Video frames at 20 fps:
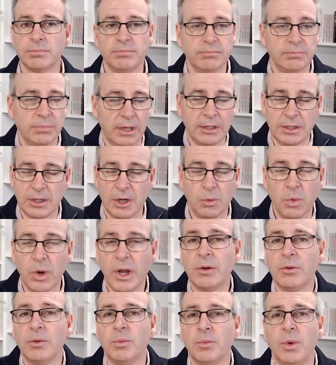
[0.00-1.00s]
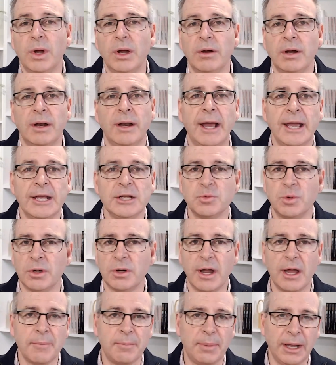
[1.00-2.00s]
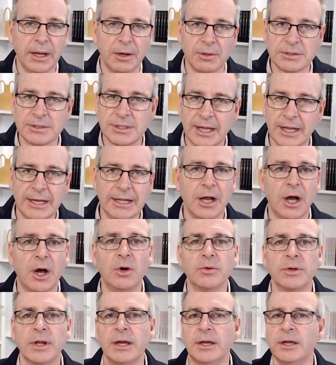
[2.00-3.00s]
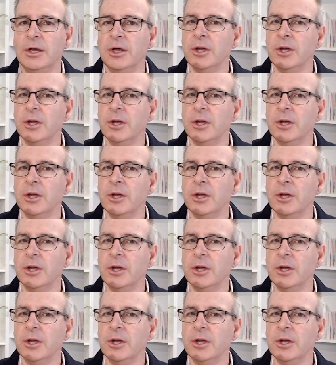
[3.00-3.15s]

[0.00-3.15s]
we're at an age where our parents are getting older.